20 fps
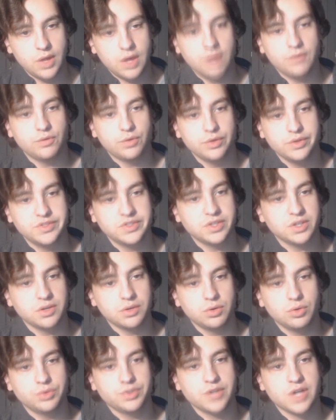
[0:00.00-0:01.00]
Every
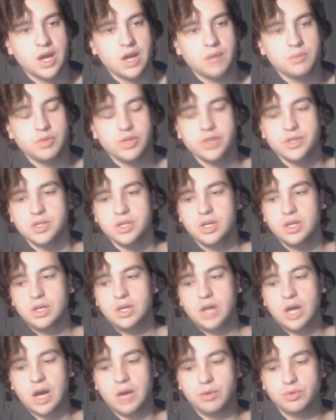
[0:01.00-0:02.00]
single time. Like,
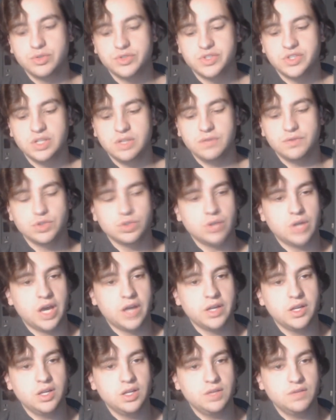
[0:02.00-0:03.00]
I
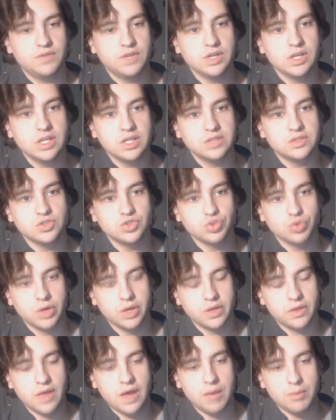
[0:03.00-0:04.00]
didn't even need to
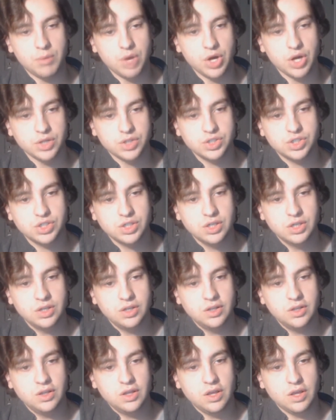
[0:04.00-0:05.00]
drink that much.
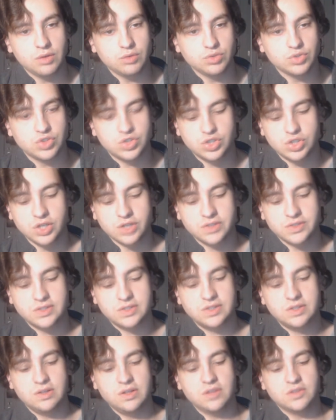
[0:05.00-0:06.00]
It was
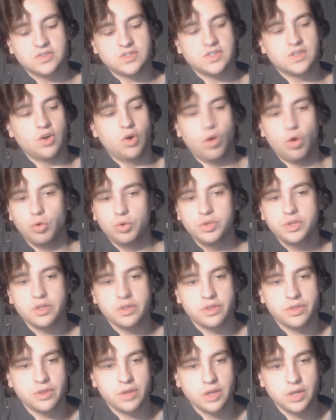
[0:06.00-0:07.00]
just, it's the
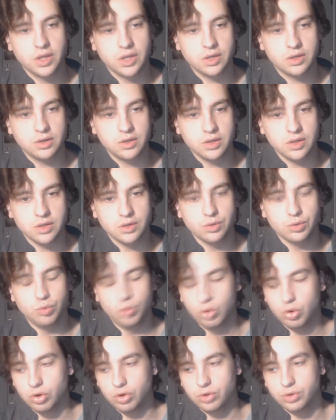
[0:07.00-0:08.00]
only thing in
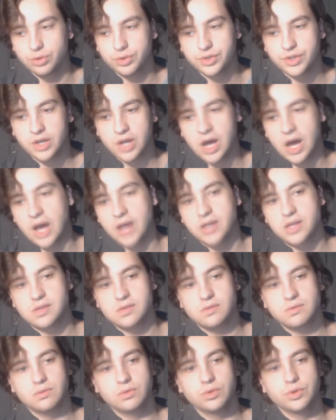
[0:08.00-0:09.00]
the world
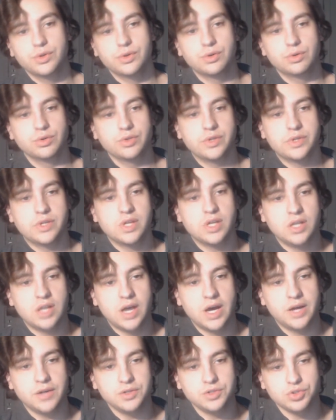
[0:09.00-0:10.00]
I literally
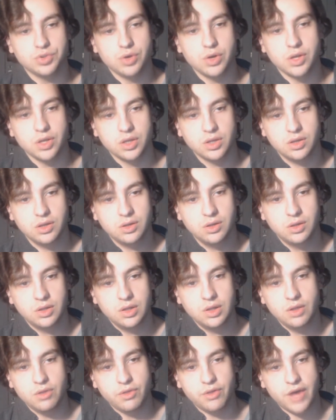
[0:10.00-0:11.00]
cannot drink.
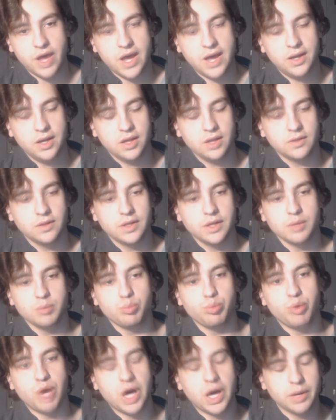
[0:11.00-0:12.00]
That and
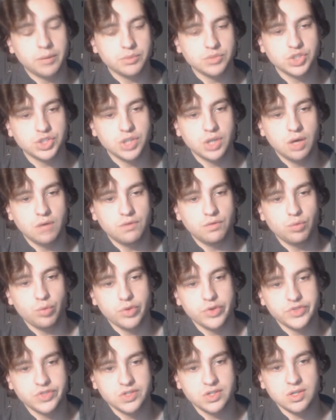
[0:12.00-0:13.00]
like bottom shelf
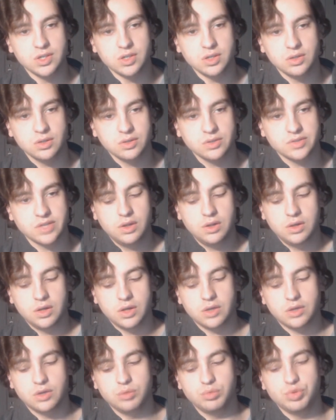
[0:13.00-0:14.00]
whiskey.
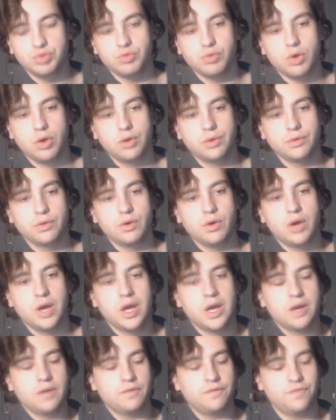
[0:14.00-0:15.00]
I could be wrong though.
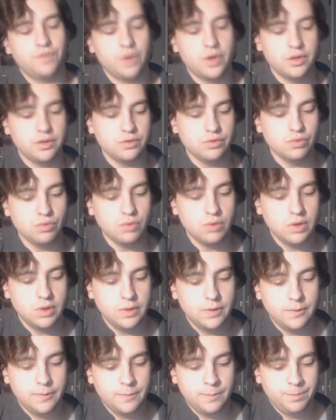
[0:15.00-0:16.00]
I had a friend
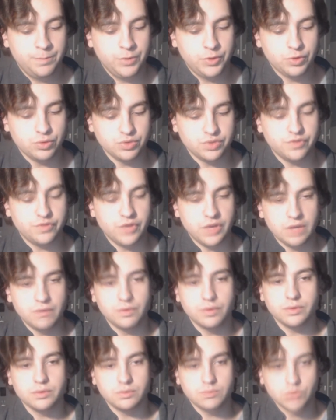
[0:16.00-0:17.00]
whose
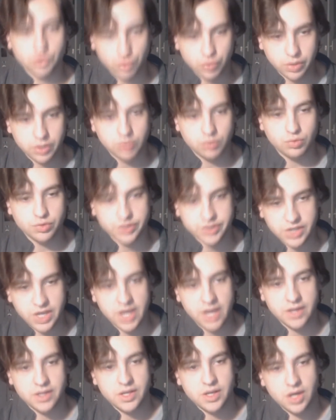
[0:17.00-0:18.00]
favorite drink was
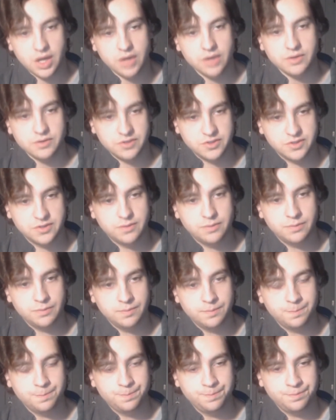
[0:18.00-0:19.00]
Natty Ice.